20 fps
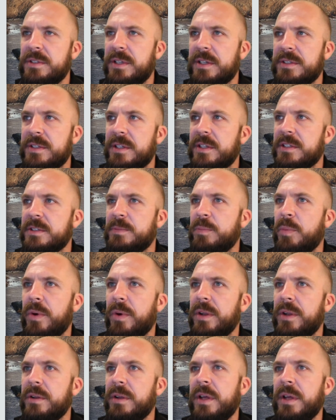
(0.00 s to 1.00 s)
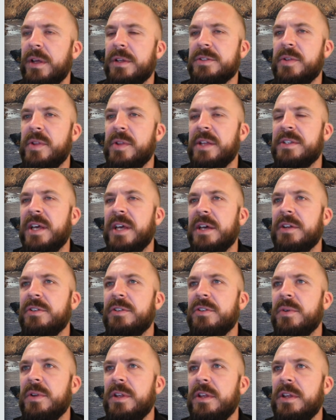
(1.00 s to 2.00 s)
get to this point. So that's how to
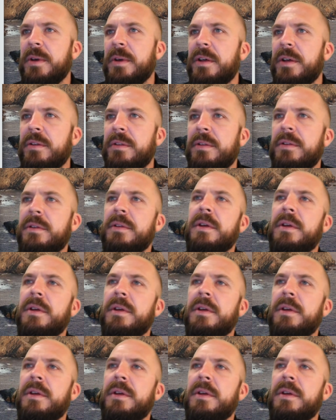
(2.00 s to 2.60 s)
do an email.